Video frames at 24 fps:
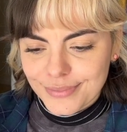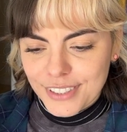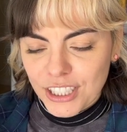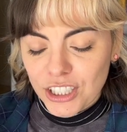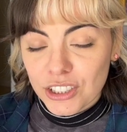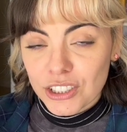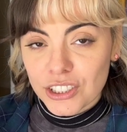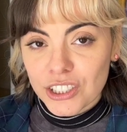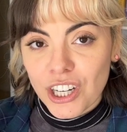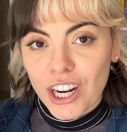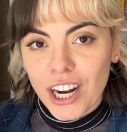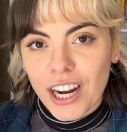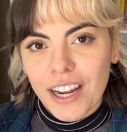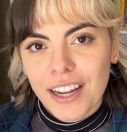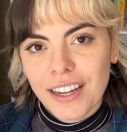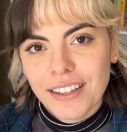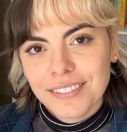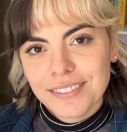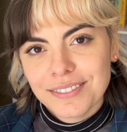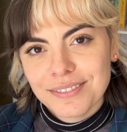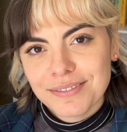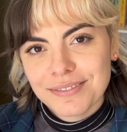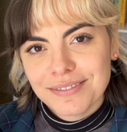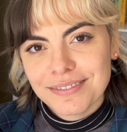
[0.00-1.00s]
Sorry,
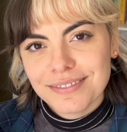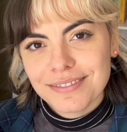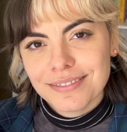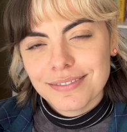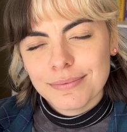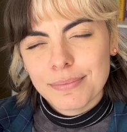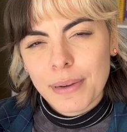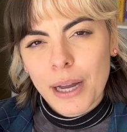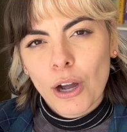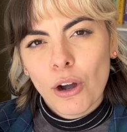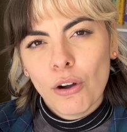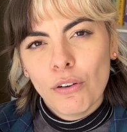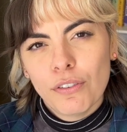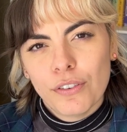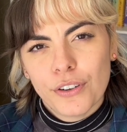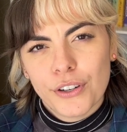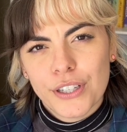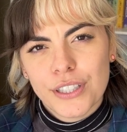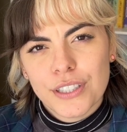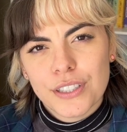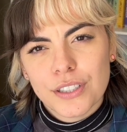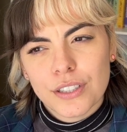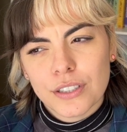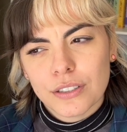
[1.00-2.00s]
my
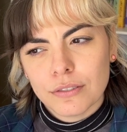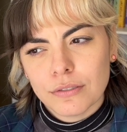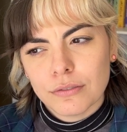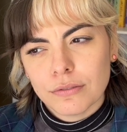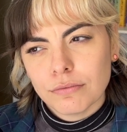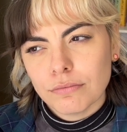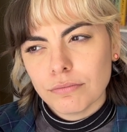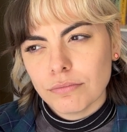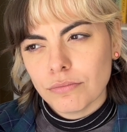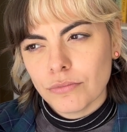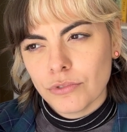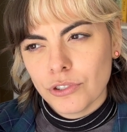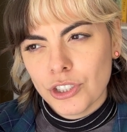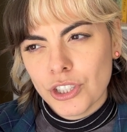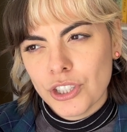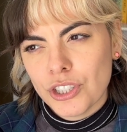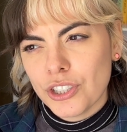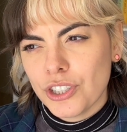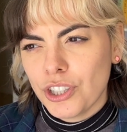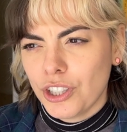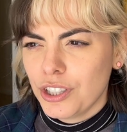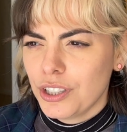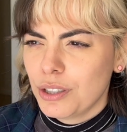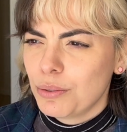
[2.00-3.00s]
ovaries just
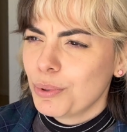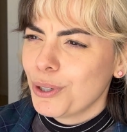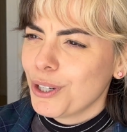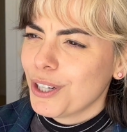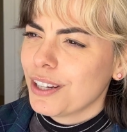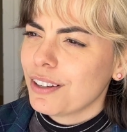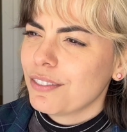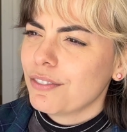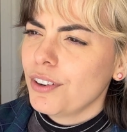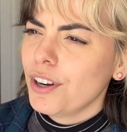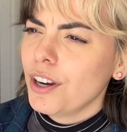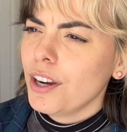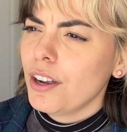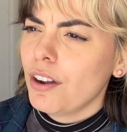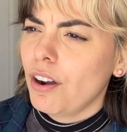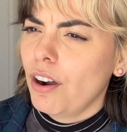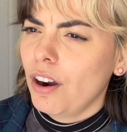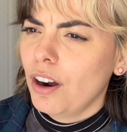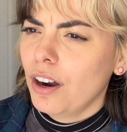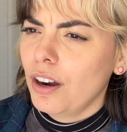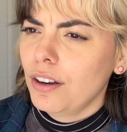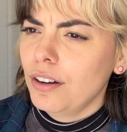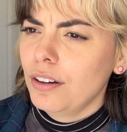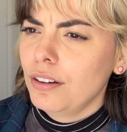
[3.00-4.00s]
started working very
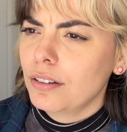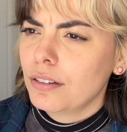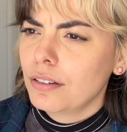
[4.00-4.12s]
hard.